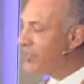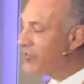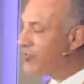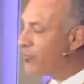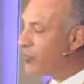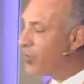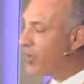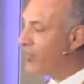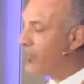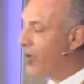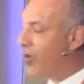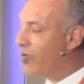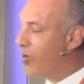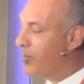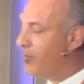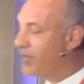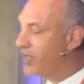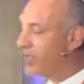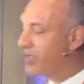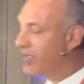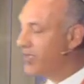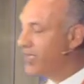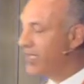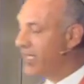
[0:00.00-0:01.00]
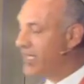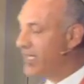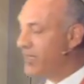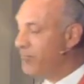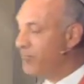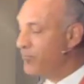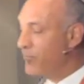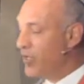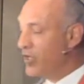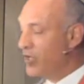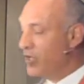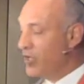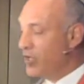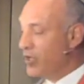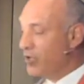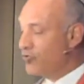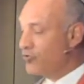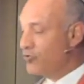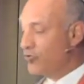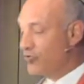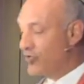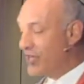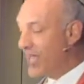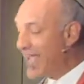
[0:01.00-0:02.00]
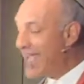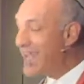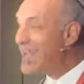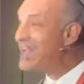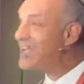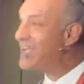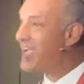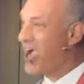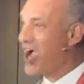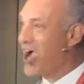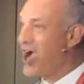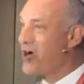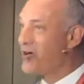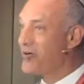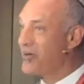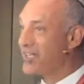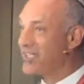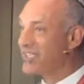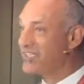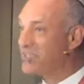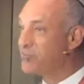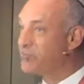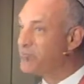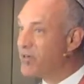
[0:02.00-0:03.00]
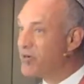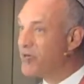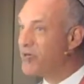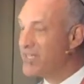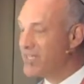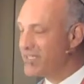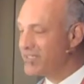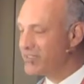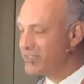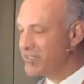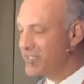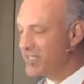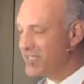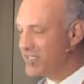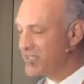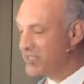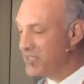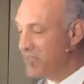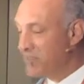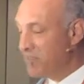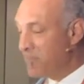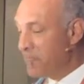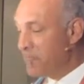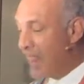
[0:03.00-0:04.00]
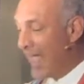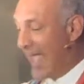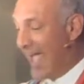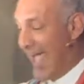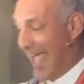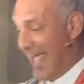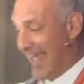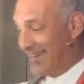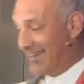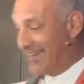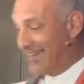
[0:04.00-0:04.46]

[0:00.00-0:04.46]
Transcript: with our ability to take our experiences and